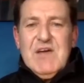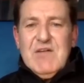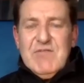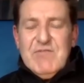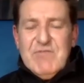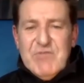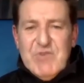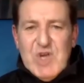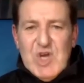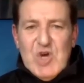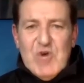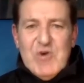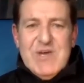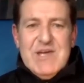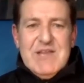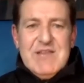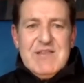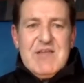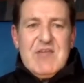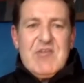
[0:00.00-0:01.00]

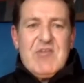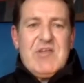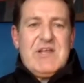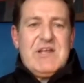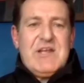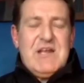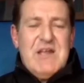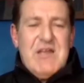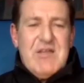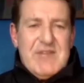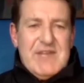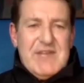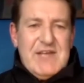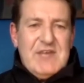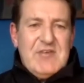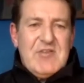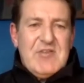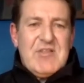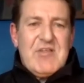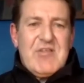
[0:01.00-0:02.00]
viewing this and listening
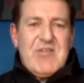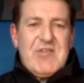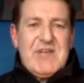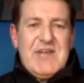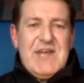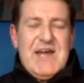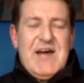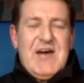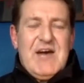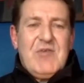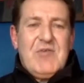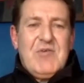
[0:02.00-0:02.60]
to this now,